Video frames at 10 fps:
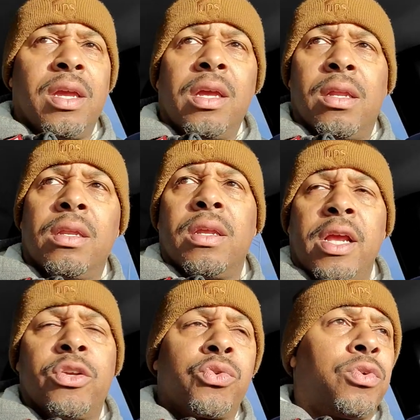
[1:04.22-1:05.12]
and
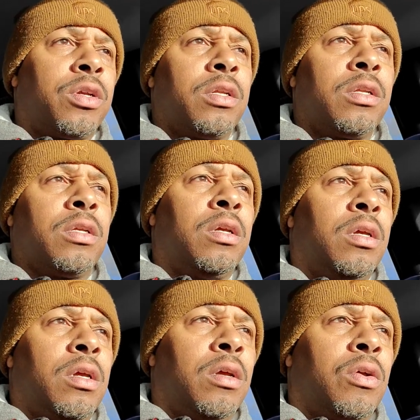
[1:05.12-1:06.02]

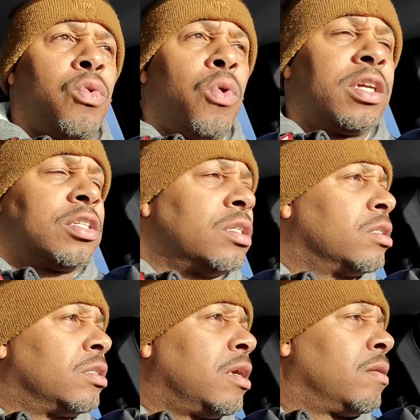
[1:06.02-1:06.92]
answering
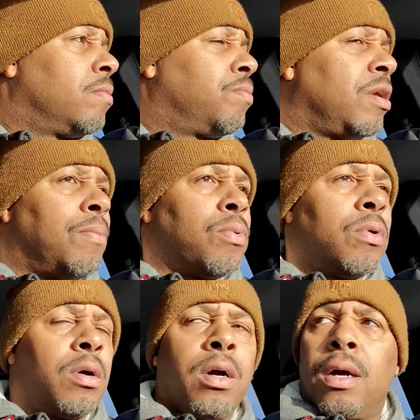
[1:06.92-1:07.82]
questions that
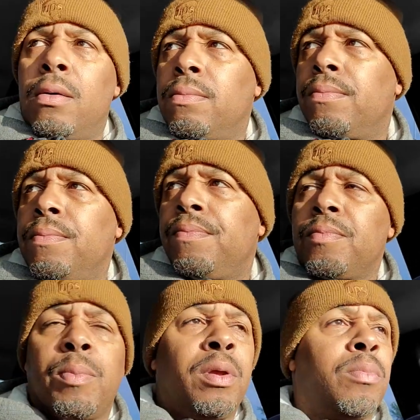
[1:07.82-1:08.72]
people
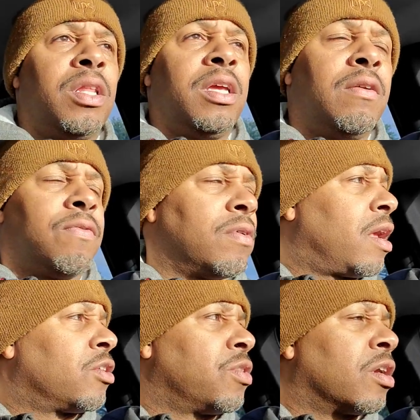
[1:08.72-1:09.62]
um, people leave,
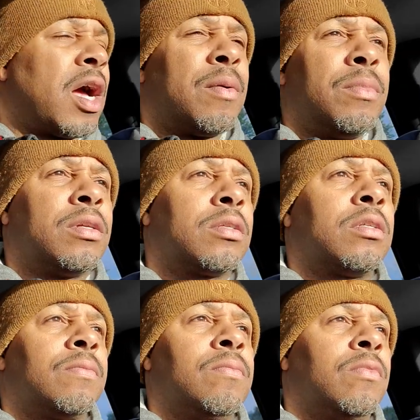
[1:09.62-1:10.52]
answering comments.
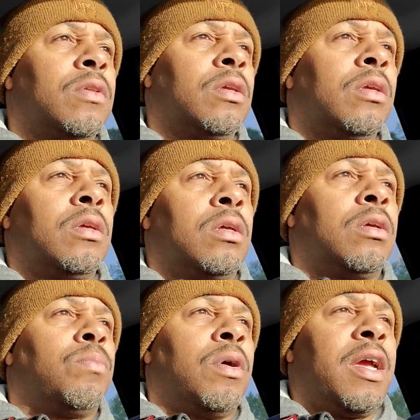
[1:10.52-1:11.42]

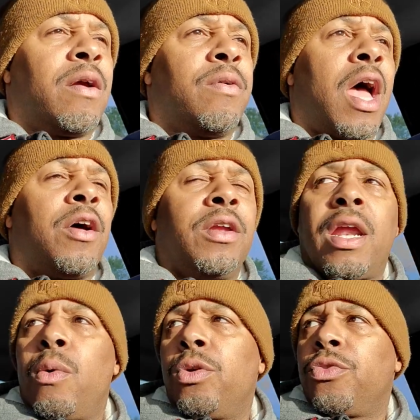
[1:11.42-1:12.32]
But every now and then,
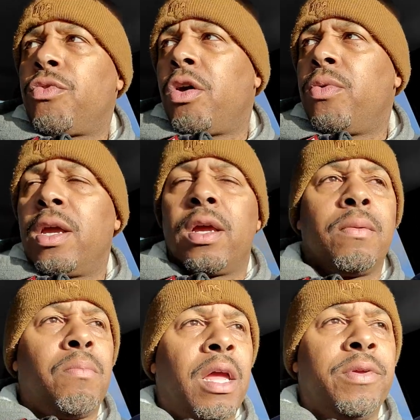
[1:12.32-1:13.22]
I want to throw
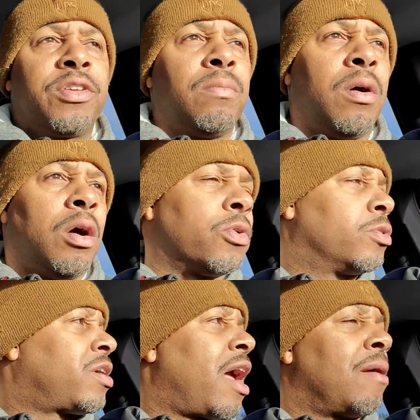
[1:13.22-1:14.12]
in maybe some other
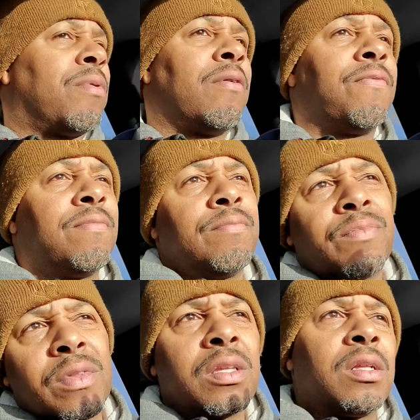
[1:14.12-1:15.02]
type of
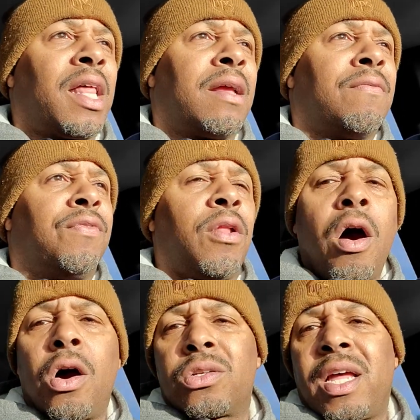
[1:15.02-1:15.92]
like
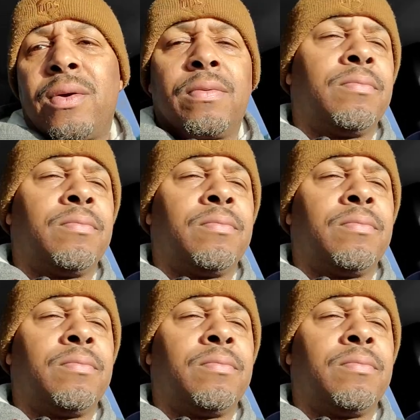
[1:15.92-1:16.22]
vlogs, like